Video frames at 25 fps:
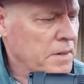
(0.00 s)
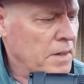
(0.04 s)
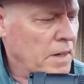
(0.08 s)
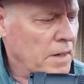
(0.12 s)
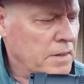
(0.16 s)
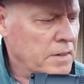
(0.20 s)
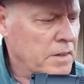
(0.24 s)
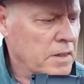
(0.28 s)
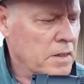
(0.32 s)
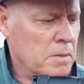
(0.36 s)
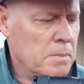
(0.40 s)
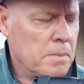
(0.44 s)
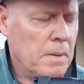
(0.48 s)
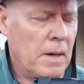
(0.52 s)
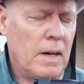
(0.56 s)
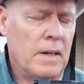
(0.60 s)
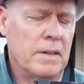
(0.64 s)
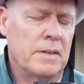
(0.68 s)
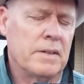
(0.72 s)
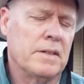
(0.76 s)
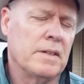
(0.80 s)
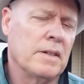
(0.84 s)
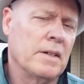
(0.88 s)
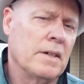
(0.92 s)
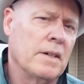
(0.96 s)
talk to you
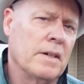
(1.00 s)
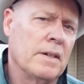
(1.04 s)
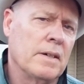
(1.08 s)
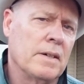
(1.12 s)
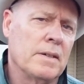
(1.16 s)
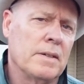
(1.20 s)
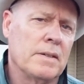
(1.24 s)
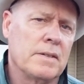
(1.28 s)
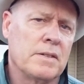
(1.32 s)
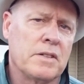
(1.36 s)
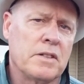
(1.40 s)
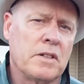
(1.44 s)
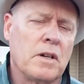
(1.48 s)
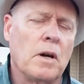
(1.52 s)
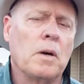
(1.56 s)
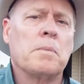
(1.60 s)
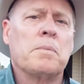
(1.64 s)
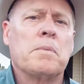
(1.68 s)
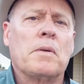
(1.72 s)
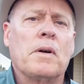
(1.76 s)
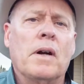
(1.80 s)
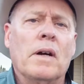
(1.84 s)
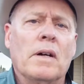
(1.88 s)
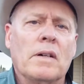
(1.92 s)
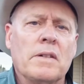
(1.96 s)
about
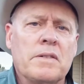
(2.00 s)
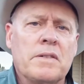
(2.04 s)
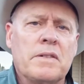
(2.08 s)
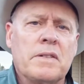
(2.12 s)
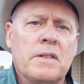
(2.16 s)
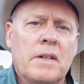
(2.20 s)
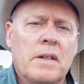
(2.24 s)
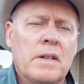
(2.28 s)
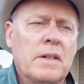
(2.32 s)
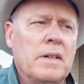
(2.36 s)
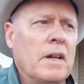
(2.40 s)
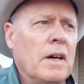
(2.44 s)
scope rails.